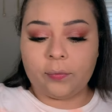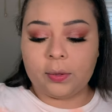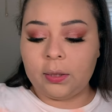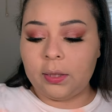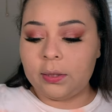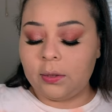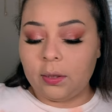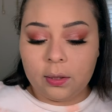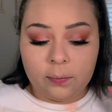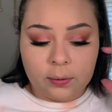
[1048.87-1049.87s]
Okay, so now
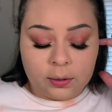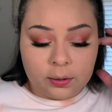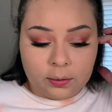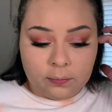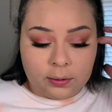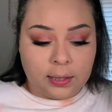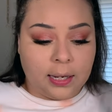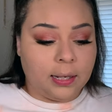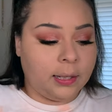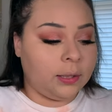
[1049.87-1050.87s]
that we are done with
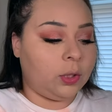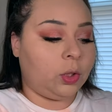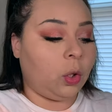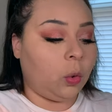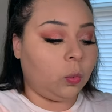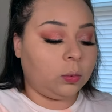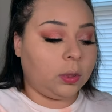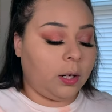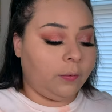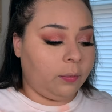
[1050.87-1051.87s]
that, I don't
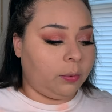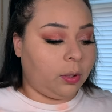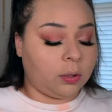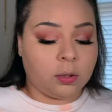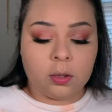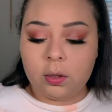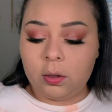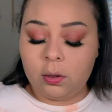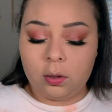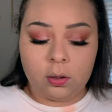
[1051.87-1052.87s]
have a bronzer,